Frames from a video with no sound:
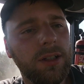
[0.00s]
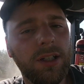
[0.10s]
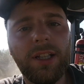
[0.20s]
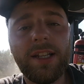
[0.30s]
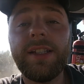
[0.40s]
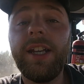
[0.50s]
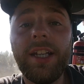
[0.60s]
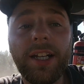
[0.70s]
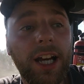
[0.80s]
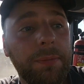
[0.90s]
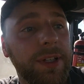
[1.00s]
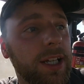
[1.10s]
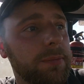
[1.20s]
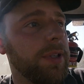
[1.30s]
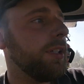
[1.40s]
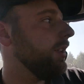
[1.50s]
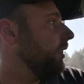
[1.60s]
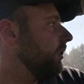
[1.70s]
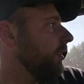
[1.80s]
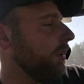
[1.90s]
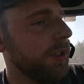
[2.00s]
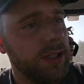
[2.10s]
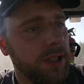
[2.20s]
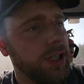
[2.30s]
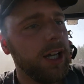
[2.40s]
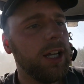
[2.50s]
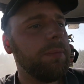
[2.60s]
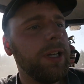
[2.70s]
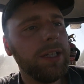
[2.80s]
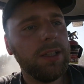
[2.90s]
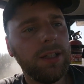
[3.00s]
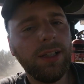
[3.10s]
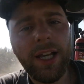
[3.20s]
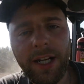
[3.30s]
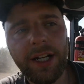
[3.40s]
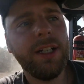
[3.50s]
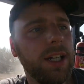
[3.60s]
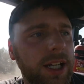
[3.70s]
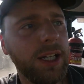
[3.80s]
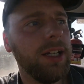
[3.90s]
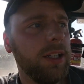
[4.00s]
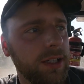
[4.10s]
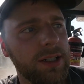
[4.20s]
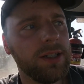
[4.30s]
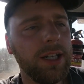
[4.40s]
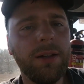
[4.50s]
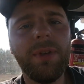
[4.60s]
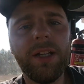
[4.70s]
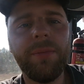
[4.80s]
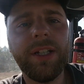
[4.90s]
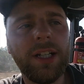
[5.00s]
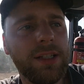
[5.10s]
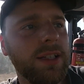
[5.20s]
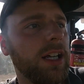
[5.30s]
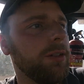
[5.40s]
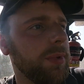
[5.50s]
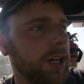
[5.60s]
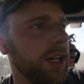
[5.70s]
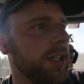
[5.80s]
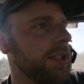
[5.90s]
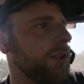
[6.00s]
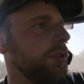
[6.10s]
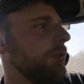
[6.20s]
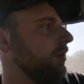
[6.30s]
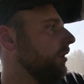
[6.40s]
it hasn't heated up yet. But I bet later in the day it's gonna be a big dust cloud behind us too.